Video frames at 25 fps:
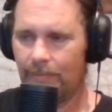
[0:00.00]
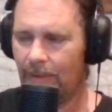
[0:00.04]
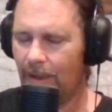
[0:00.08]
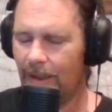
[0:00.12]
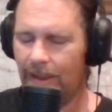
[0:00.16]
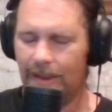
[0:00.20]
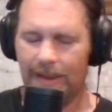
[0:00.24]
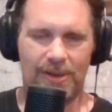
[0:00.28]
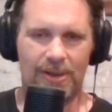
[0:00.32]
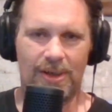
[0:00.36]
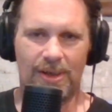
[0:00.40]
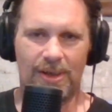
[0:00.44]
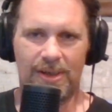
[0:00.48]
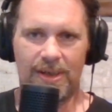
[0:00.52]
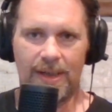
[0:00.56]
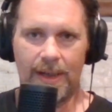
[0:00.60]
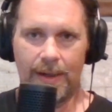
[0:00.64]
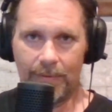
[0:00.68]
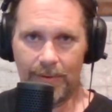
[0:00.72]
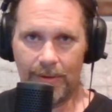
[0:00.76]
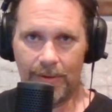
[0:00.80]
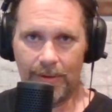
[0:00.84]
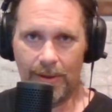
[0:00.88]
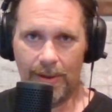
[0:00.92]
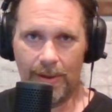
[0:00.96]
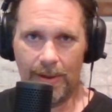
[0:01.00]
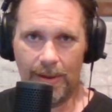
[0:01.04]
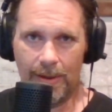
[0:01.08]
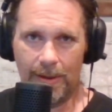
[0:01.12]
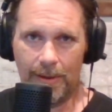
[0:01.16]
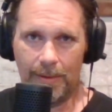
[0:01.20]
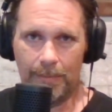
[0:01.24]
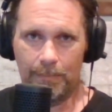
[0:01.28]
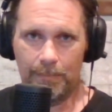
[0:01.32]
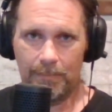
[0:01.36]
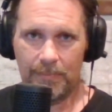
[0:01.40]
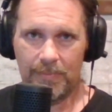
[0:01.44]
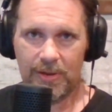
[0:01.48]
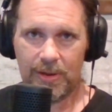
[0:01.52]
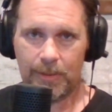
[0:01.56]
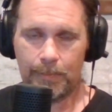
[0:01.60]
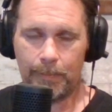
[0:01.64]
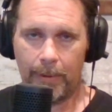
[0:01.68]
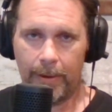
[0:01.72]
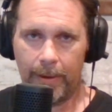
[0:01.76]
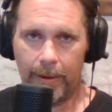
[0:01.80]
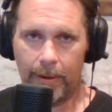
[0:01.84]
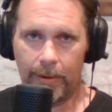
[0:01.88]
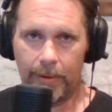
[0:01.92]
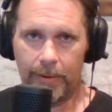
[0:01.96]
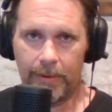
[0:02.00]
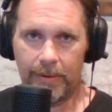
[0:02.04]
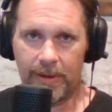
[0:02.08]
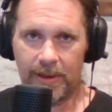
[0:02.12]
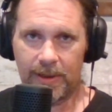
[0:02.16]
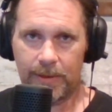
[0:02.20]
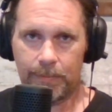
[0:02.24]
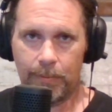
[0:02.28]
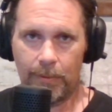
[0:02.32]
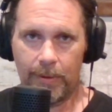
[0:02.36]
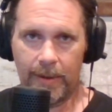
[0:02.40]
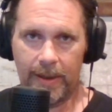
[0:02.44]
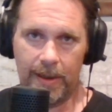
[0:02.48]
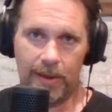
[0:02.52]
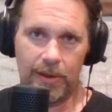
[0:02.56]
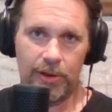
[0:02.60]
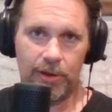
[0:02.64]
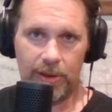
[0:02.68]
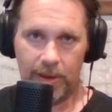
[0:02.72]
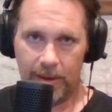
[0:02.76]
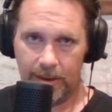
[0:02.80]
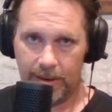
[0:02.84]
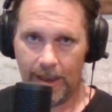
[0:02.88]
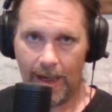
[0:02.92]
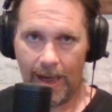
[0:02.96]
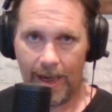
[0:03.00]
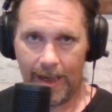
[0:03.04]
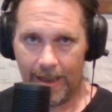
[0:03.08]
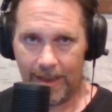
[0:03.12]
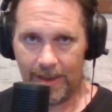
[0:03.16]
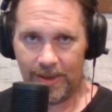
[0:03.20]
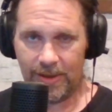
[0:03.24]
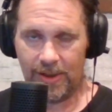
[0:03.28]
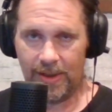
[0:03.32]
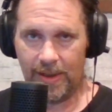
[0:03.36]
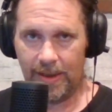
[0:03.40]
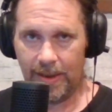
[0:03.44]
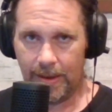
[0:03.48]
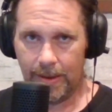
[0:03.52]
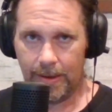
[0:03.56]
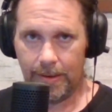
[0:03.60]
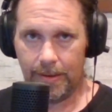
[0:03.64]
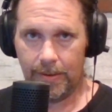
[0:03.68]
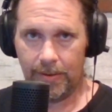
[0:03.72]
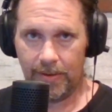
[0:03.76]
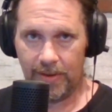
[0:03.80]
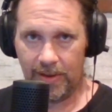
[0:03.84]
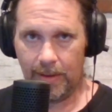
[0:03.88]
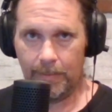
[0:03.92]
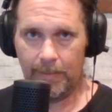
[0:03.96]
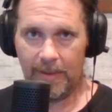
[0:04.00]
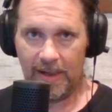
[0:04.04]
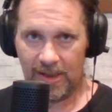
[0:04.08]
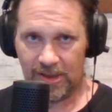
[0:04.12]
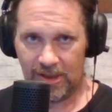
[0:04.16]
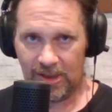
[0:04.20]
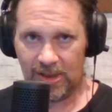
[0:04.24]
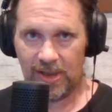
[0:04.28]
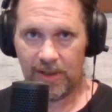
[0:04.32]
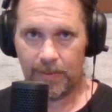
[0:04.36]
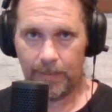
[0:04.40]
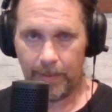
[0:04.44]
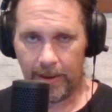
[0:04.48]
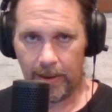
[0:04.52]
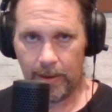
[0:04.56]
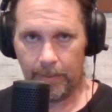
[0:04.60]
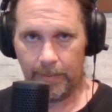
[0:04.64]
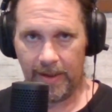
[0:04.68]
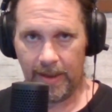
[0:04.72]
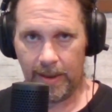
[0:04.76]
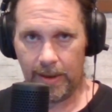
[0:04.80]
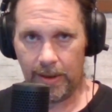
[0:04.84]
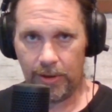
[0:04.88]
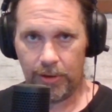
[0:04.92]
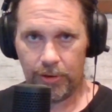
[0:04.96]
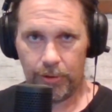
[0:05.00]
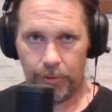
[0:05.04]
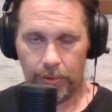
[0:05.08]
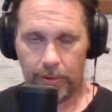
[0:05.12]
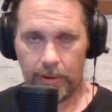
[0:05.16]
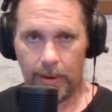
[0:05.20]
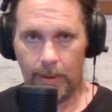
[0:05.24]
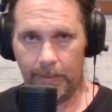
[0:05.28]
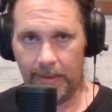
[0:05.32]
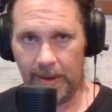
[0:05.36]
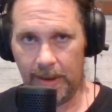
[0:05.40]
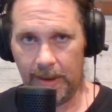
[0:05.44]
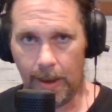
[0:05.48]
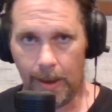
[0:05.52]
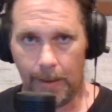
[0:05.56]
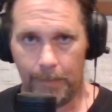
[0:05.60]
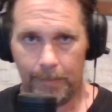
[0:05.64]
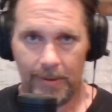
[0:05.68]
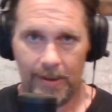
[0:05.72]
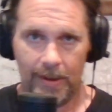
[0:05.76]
Is this even a spoiler at this point? She dies in the Amazing Spider-Man issue coming up.